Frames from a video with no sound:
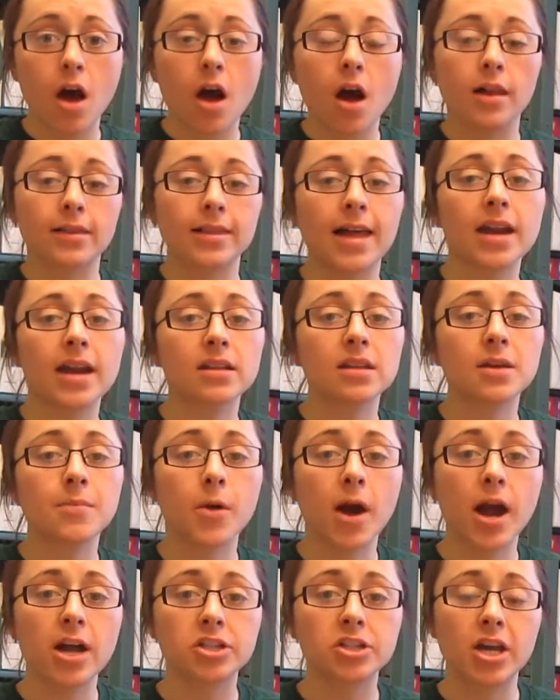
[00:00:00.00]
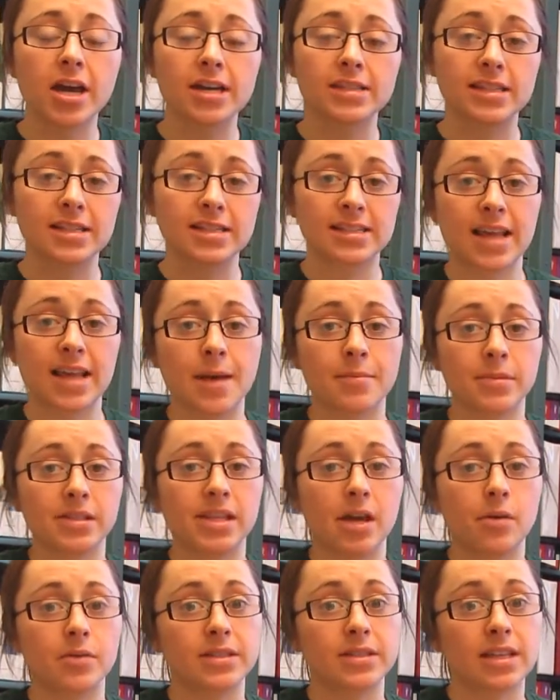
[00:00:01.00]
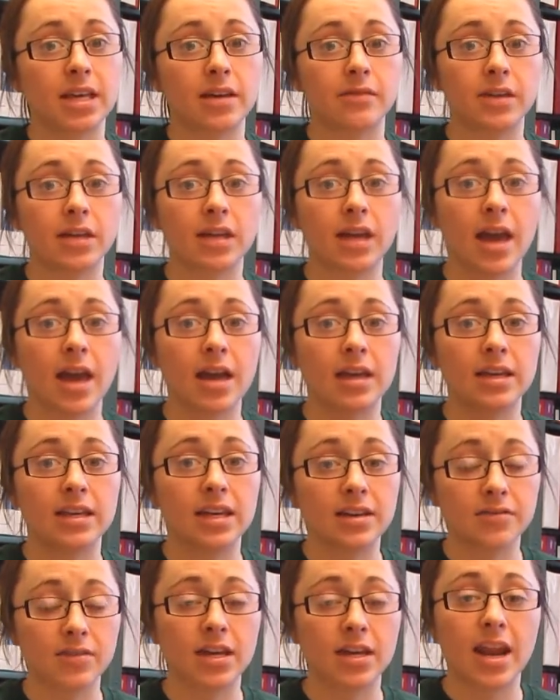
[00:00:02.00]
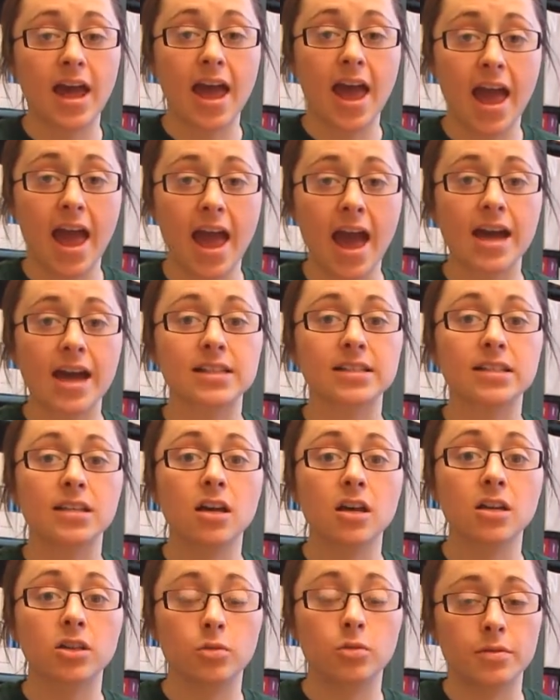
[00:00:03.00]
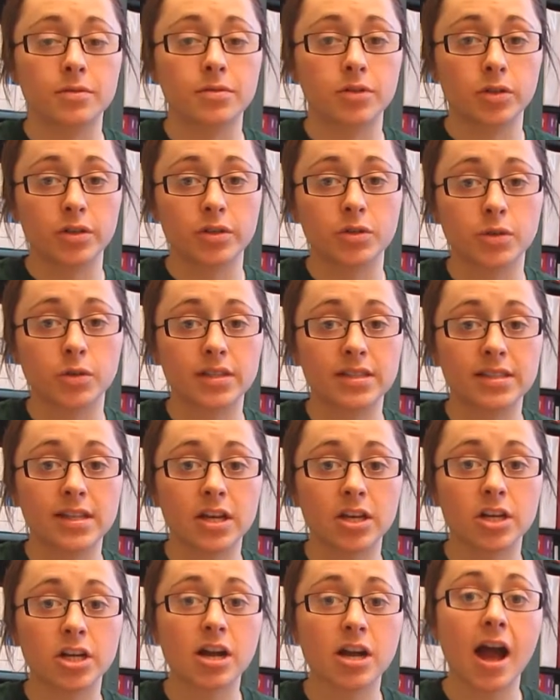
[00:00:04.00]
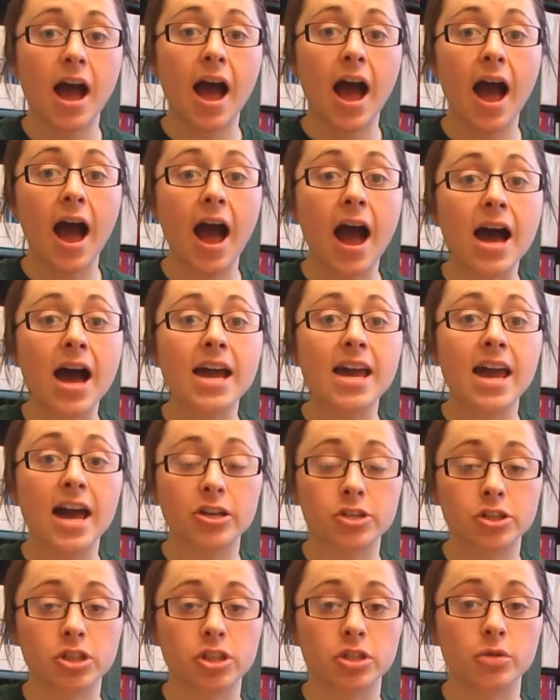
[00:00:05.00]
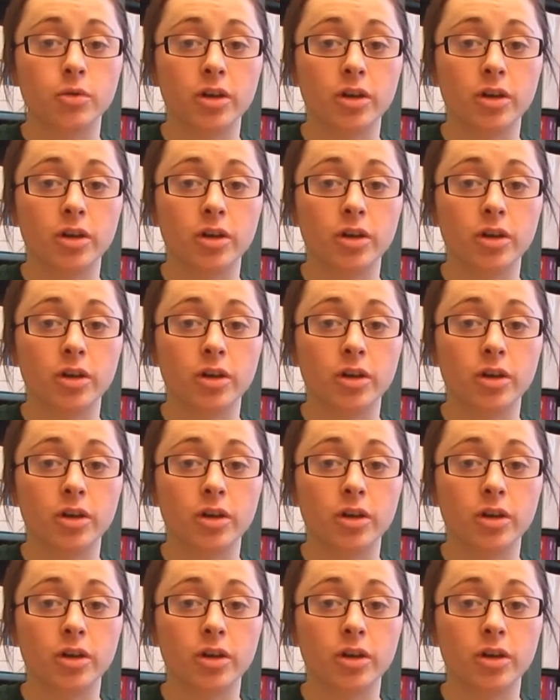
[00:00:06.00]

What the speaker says: A lot of the projects and assignments I was given at the Women's Resource Center, I actually